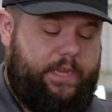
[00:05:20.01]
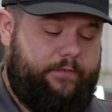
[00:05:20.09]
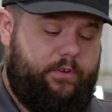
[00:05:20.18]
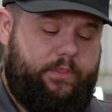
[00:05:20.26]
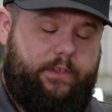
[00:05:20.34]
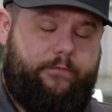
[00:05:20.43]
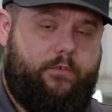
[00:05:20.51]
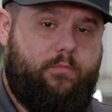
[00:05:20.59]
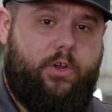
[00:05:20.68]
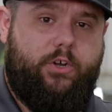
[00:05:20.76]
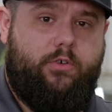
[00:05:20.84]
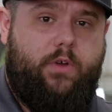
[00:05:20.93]
Everything from
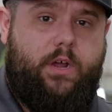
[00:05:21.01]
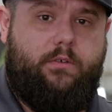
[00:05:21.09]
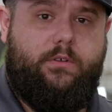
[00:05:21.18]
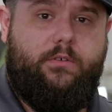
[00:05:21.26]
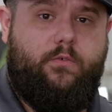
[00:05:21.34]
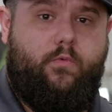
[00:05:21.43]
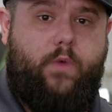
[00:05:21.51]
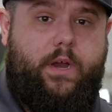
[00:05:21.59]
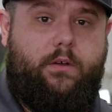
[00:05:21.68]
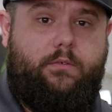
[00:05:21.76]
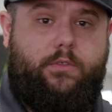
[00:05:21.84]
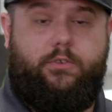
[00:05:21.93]
underground,
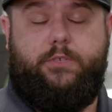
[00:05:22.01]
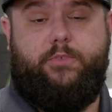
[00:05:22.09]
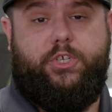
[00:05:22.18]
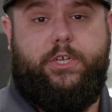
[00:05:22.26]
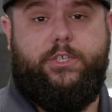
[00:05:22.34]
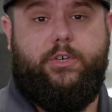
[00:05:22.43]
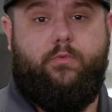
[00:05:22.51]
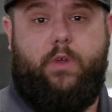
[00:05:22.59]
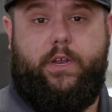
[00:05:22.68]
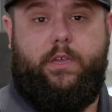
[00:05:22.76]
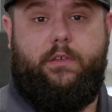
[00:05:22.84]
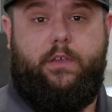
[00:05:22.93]
where those machines are
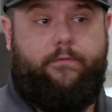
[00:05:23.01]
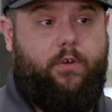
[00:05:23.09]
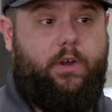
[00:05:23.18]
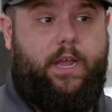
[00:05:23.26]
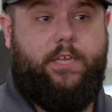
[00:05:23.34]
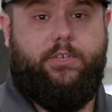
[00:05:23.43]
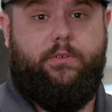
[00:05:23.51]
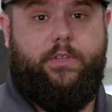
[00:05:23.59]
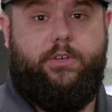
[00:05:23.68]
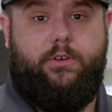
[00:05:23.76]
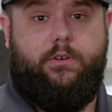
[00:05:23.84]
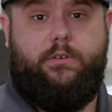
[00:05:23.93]
running. If our guys are in
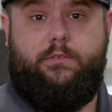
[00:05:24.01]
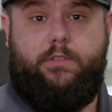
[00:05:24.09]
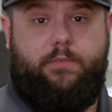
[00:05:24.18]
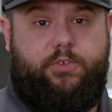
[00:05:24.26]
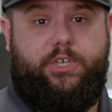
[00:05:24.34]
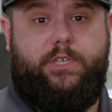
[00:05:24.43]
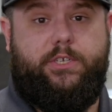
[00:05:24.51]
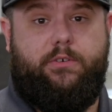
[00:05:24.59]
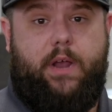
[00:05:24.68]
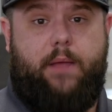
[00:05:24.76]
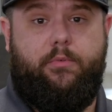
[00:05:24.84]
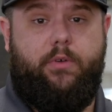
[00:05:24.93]
the dirt, the machines
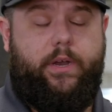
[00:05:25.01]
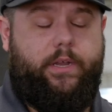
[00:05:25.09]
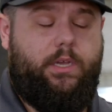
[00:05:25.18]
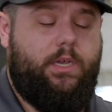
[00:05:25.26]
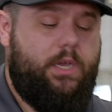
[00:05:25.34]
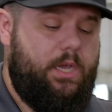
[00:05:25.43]
are operating.